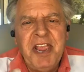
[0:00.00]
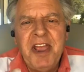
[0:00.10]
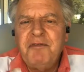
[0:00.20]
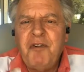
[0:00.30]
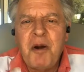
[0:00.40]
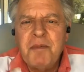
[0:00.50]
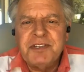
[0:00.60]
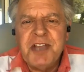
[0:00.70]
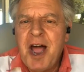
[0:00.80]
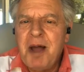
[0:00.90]
again, Farmer
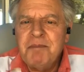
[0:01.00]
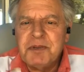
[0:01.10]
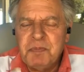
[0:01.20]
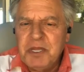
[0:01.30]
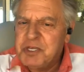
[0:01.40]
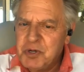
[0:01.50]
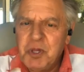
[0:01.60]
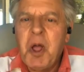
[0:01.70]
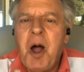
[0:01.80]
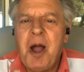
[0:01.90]
Tom. It's been
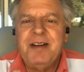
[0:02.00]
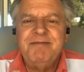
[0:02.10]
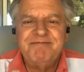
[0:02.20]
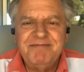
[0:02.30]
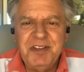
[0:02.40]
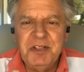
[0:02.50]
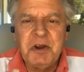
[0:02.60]
too long. You